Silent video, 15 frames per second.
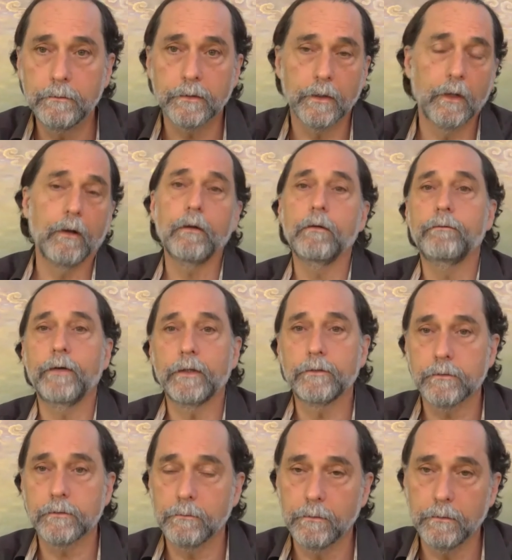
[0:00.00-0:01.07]
and all the
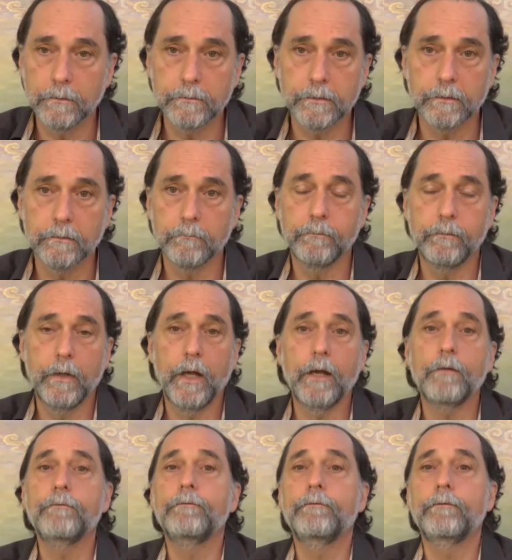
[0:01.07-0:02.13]
vegetables and
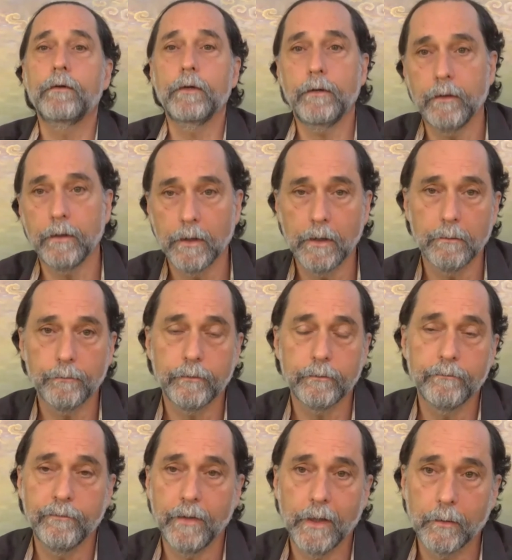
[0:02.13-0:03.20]
everything comes
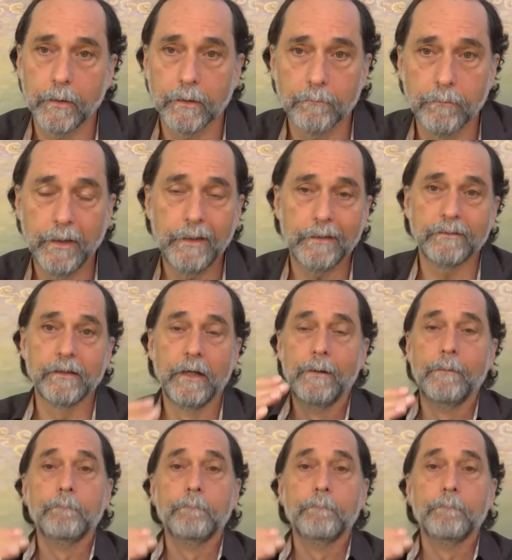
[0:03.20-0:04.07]
from flowering plants,